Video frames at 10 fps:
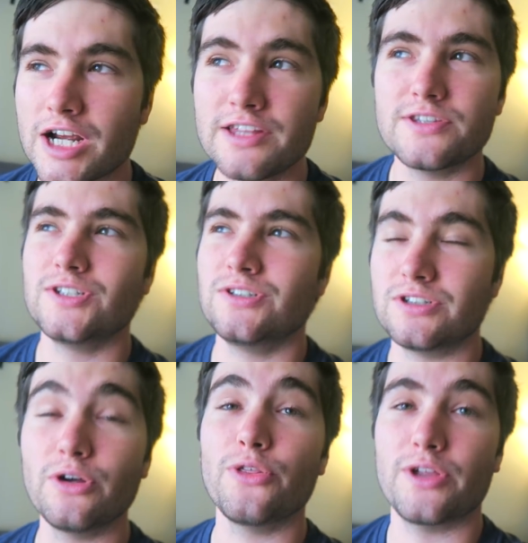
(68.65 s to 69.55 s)
I
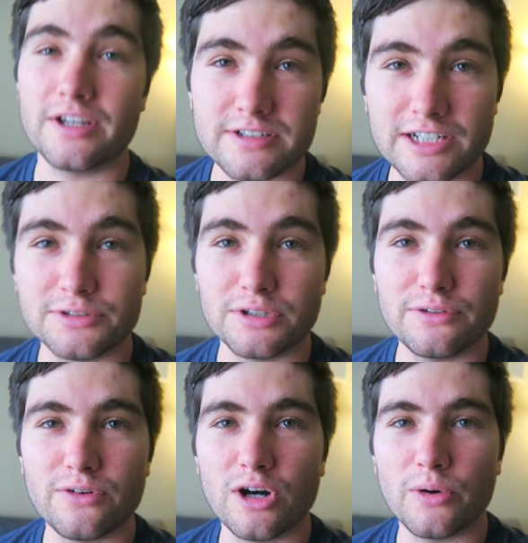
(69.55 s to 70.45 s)
still think it sounds
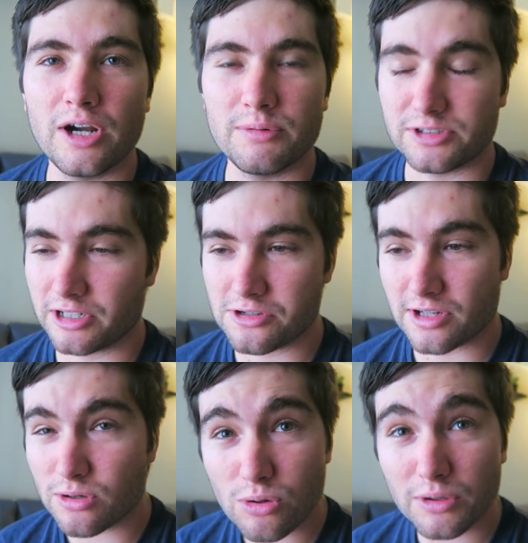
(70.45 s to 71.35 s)
really far away, but
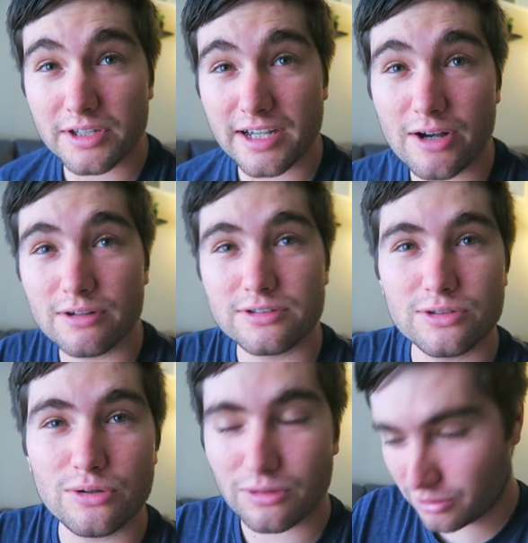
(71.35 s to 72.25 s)
Sierra's like, holy cow, it's
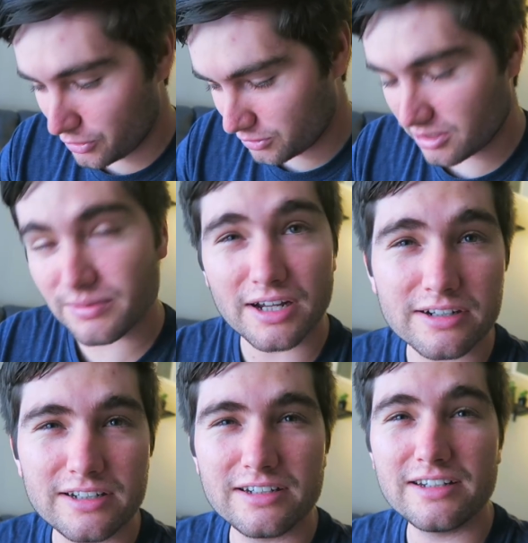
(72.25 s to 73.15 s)
so close. And I'm
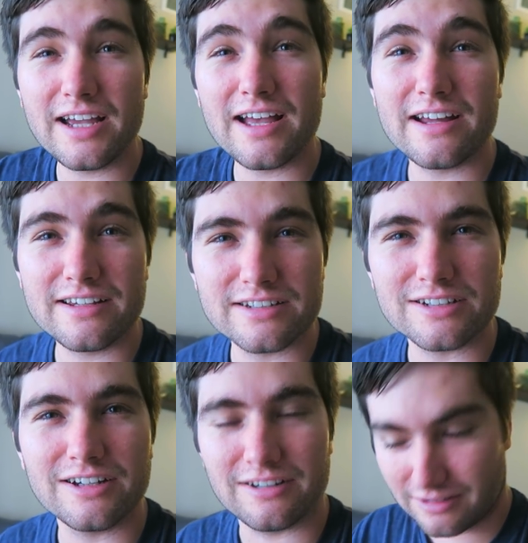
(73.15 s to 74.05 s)
like, yeah, it
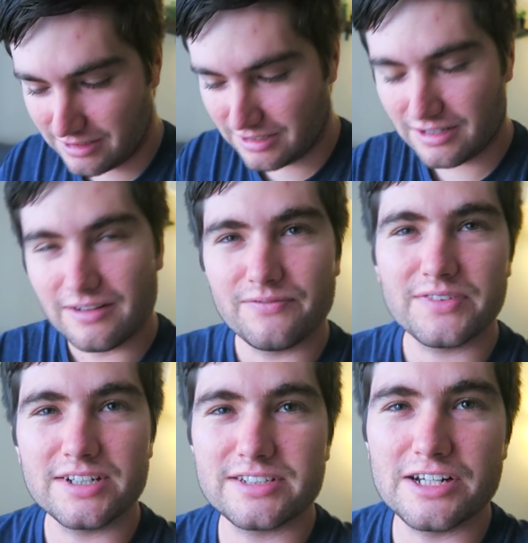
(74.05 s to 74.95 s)
is, huh?
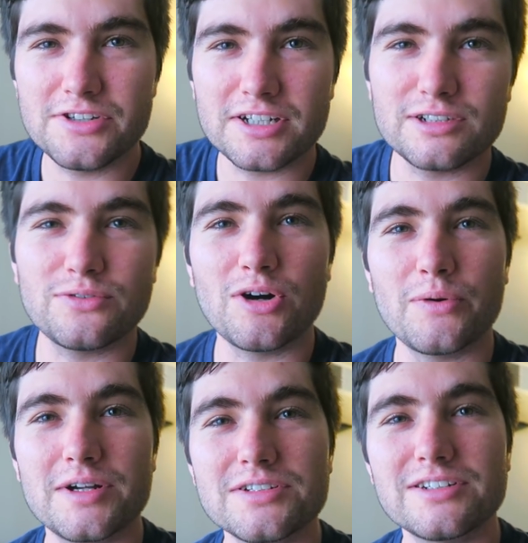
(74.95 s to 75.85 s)
It sounds like it's far
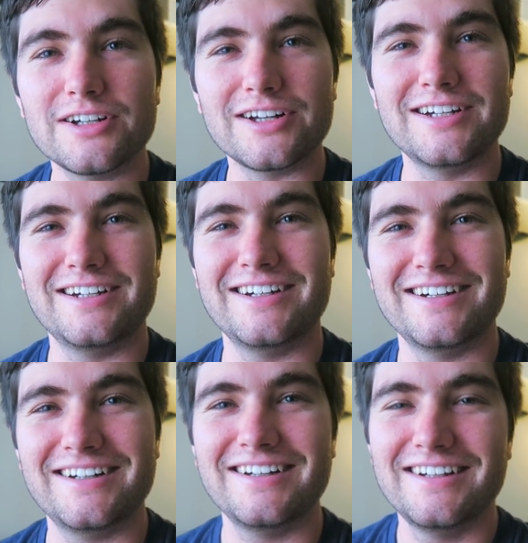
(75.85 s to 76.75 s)
away still.
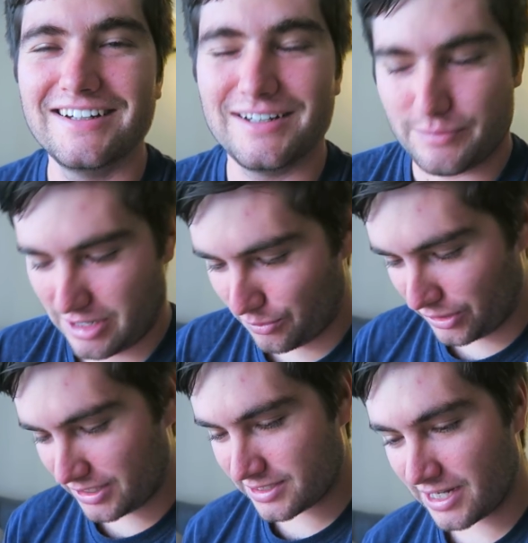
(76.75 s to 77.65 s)
But I'm
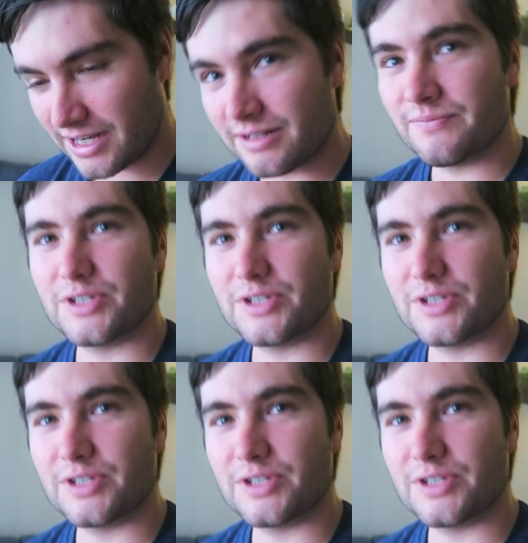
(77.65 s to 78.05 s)
really excited.